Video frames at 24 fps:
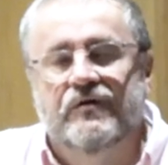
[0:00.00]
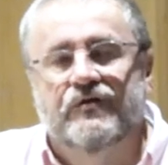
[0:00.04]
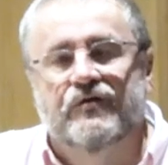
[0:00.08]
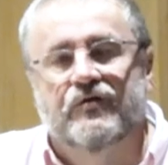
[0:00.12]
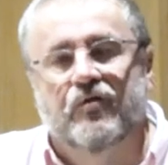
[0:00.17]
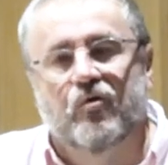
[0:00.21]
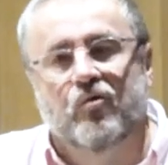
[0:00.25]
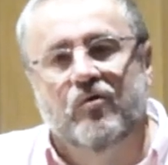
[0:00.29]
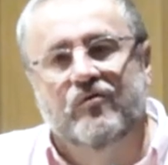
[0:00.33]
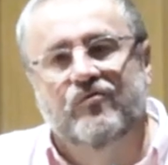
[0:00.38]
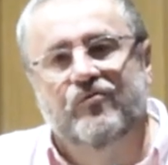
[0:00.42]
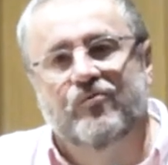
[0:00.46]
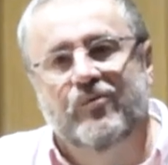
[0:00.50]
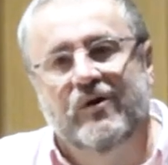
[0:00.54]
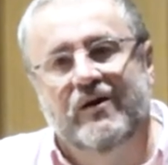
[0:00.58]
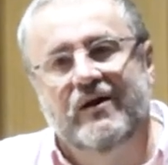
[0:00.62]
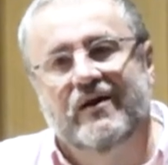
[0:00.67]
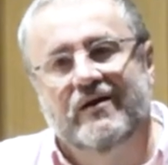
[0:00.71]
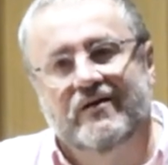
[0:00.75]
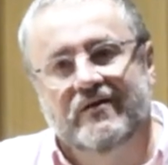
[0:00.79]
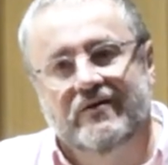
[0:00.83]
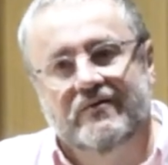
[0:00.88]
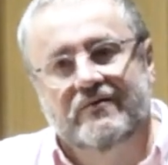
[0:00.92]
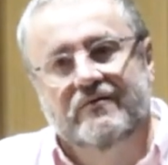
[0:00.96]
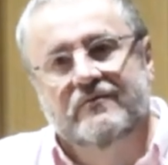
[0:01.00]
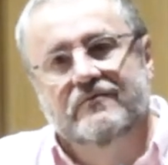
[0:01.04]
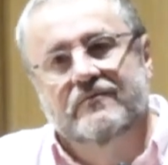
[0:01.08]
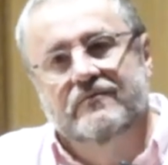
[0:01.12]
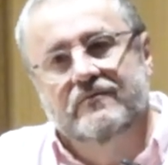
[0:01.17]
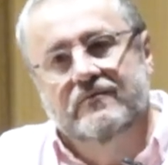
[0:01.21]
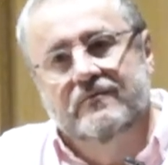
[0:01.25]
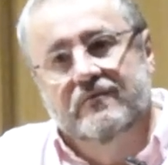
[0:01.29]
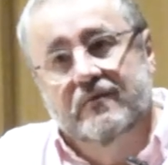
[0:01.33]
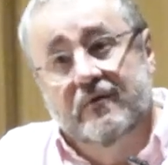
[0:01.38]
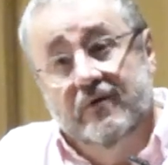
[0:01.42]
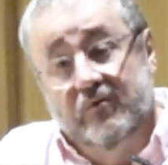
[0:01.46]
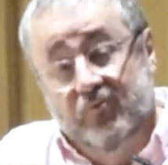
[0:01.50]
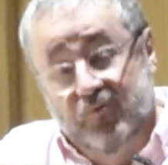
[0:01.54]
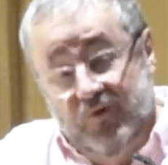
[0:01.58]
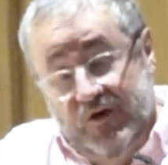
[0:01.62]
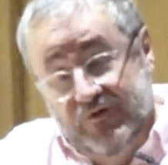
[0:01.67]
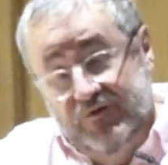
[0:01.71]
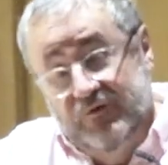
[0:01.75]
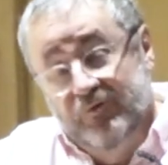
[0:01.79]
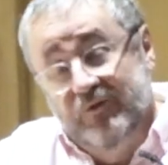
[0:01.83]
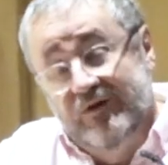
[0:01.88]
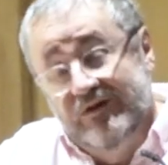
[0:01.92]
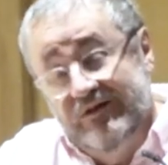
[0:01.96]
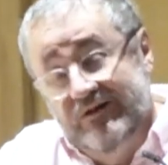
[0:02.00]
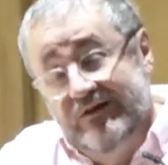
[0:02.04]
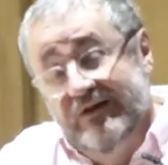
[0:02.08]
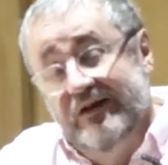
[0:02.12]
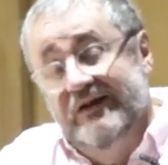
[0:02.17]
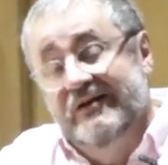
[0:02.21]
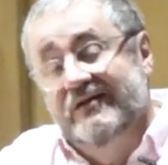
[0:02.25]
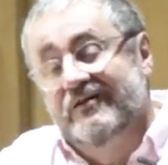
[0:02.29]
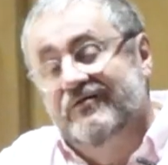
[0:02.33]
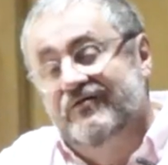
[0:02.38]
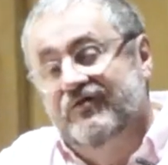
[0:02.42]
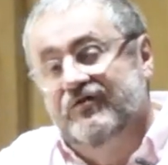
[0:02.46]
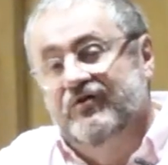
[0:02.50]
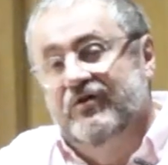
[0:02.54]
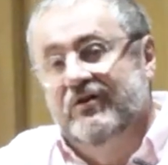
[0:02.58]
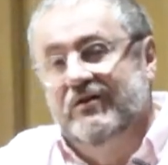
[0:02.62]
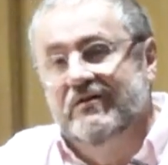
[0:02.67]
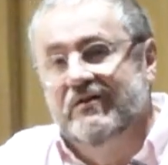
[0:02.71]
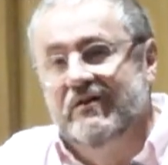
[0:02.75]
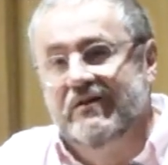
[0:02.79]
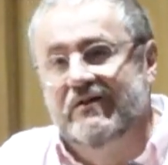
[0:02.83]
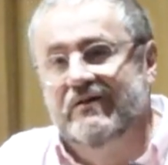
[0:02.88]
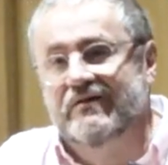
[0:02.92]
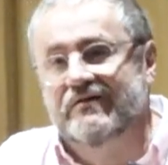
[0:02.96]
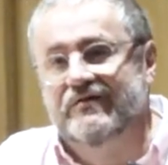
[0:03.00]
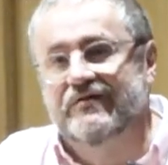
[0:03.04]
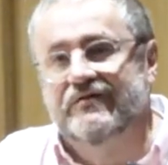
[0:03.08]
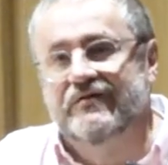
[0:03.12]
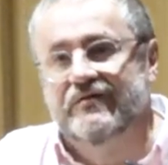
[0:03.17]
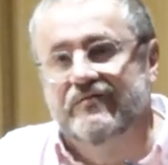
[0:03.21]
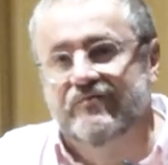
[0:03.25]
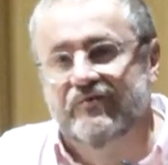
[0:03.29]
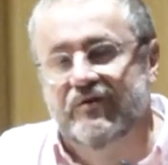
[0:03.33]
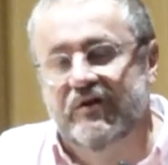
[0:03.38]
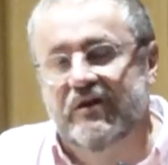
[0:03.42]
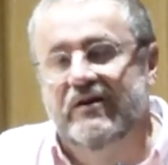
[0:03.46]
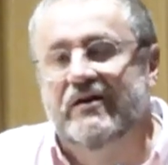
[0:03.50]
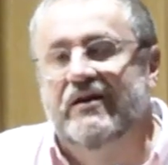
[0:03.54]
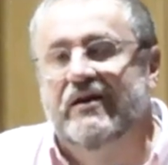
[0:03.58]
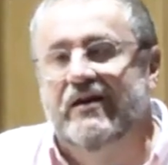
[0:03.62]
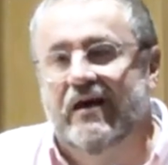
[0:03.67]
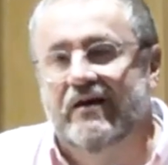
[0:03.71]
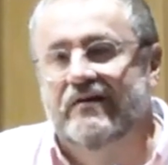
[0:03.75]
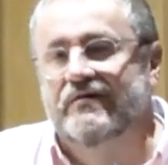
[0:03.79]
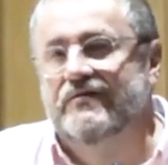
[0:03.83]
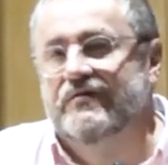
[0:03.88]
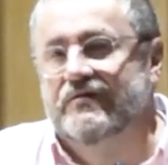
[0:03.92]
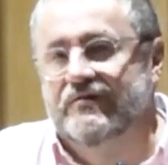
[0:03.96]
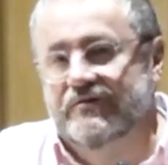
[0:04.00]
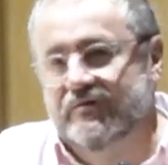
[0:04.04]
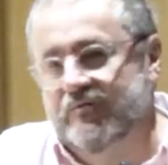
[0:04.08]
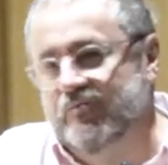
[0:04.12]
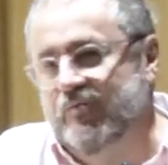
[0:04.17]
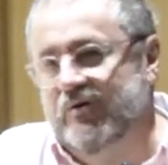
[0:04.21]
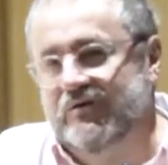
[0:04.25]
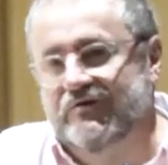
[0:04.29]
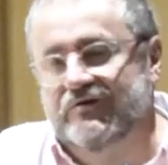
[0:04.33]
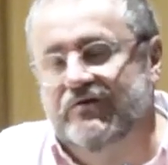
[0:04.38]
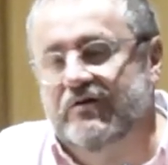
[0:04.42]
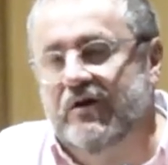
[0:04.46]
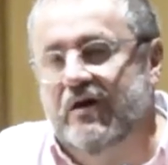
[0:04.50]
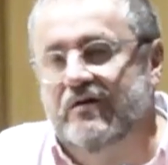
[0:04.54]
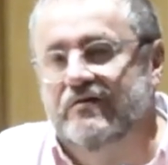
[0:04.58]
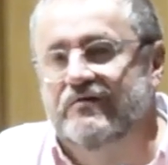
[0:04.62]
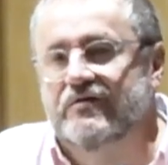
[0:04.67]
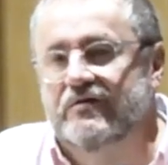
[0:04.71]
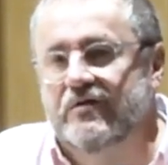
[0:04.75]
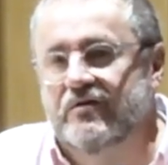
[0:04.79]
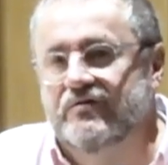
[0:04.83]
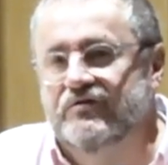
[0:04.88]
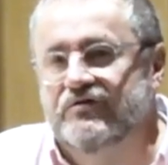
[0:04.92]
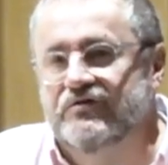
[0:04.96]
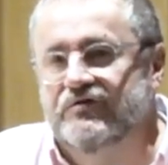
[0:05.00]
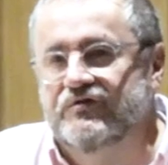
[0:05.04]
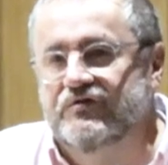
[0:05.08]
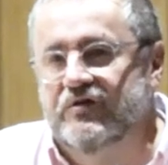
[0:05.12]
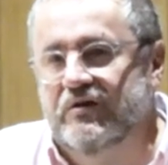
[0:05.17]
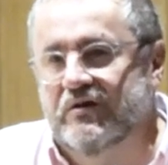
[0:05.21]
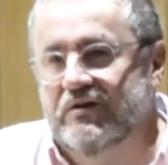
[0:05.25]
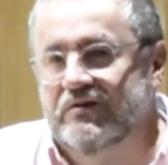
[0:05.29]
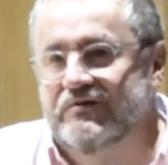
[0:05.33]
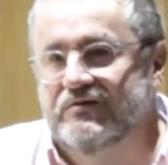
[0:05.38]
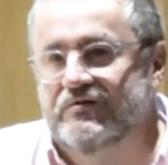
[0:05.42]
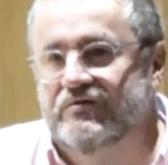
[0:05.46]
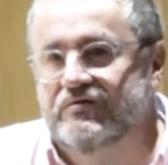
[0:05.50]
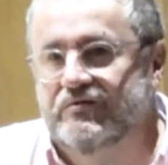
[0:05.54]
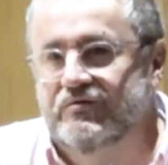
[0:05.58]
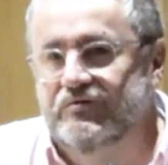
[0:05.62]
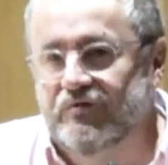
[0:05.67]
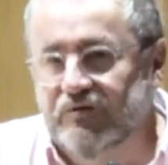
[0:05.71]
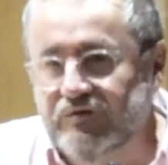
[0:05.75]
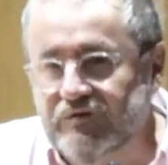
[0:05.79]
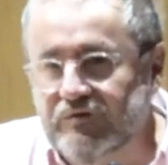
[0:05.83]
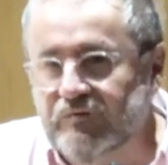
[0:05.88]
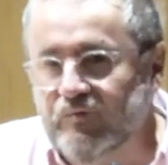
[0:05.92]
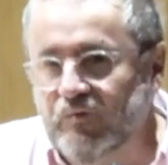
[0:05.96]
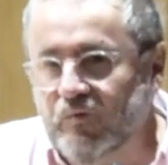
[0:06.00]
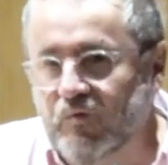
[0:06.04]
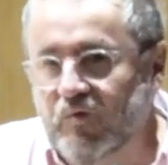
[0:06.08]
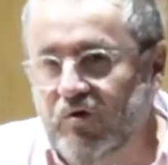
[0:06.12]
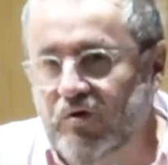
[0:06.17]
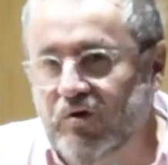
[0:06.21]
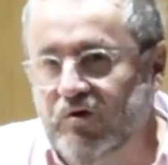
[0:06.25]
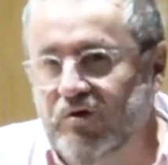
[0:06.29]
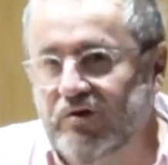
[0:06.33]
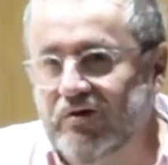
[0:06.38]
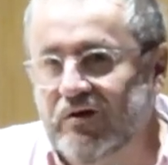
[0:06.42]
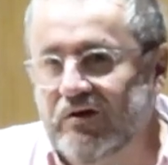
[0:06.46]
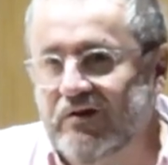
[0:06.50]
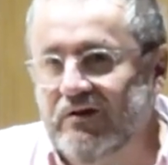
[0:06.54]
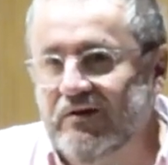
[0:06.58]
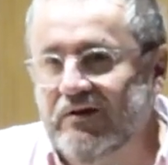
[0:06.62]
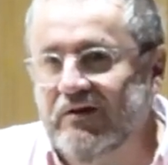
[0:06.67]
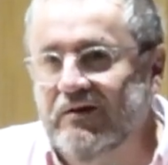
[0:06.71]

So if we can, as we did, treat these severe cases in which the anti-angiogenics doesn't work,